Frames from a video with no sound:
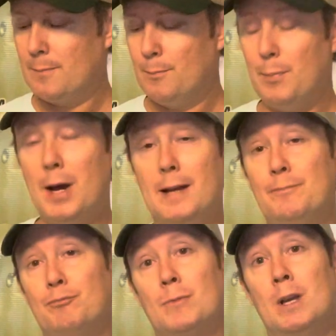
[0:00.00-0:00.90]
But
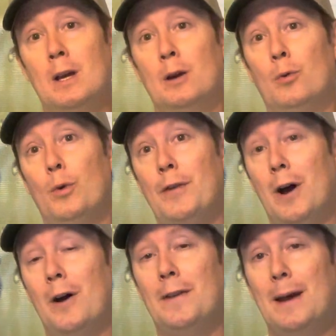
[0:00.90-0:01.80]
with
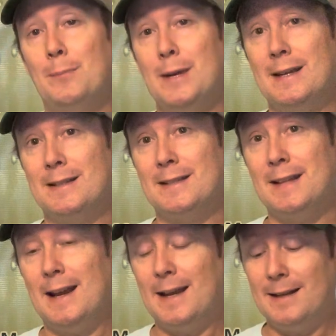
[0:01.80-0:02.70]
all that being
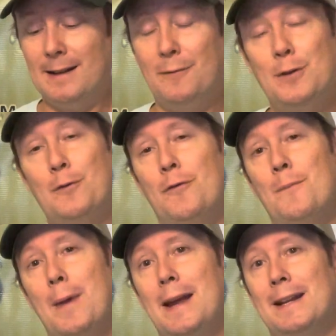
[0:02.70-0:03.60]
said, if you've
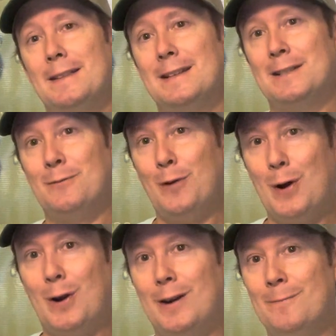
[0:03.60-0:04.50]
made it this
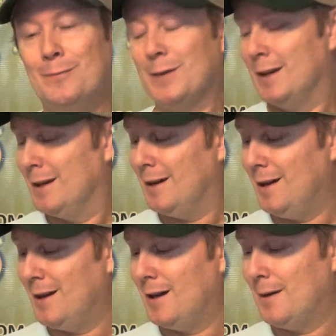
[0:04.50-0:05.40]
far,
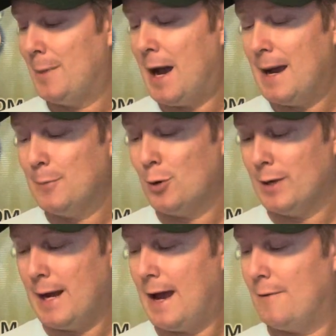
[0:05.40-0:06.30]
I'm going
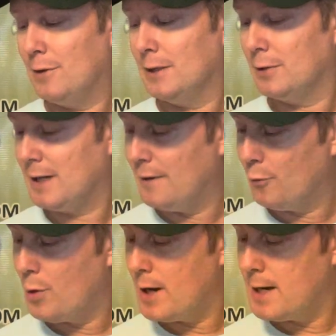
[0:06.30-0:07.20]
to have a little
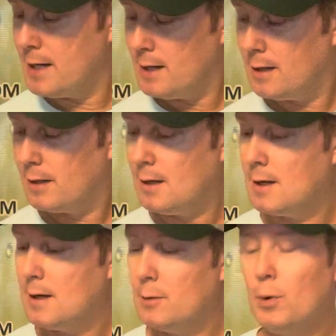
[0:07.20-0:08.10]
giveaway.
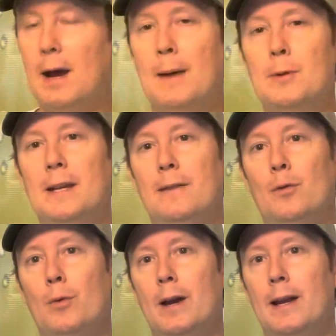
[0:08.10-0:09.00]
I'm going to give
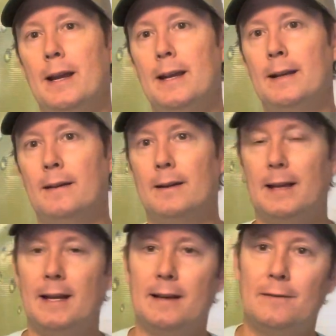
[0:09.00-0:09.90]
away
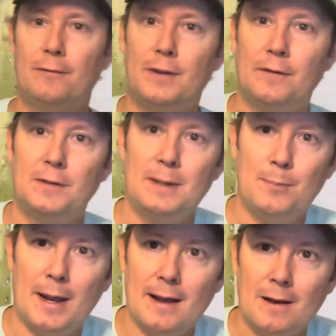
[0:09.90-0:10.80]
a 50
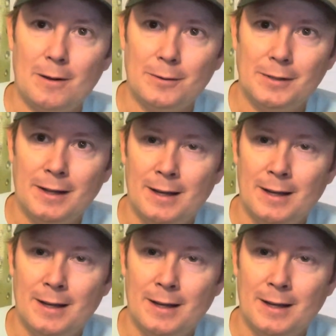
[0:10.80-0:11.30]
pound